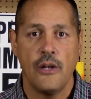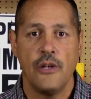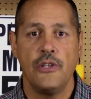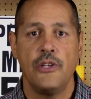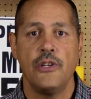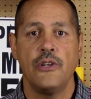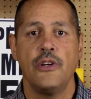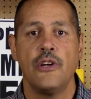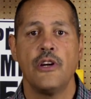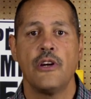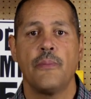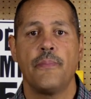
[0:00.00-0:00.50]

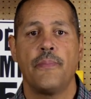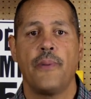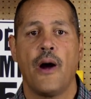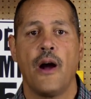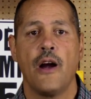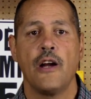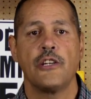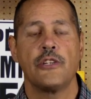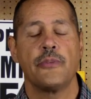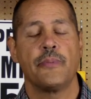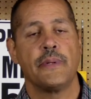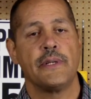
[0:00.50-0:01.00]
Do your
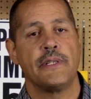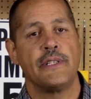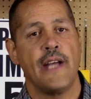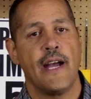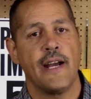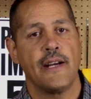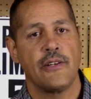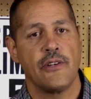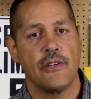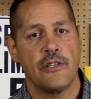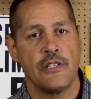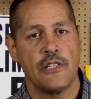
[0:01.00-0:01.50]
part to
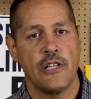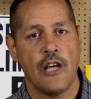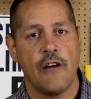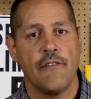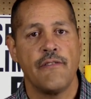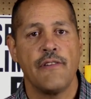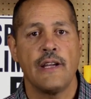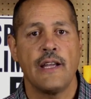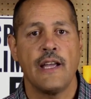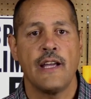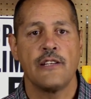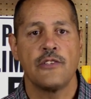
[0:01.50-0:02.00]
protect
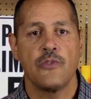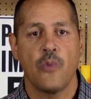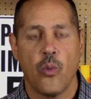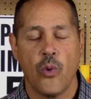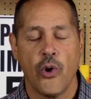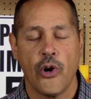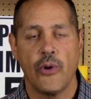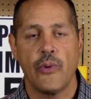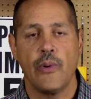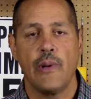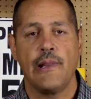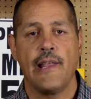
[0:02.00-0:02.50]
yourself against
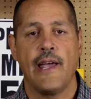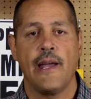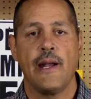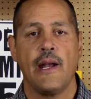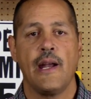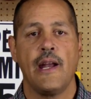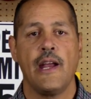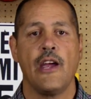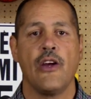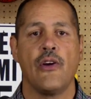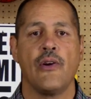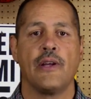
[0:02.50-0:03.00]

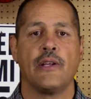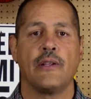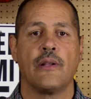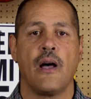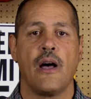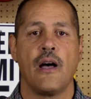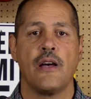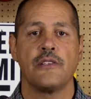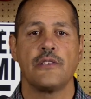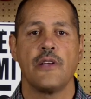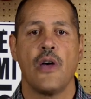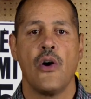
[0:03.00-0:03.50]
work-related hearing
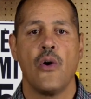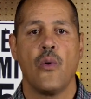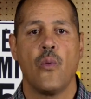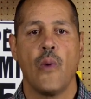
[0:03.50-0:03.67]
loss.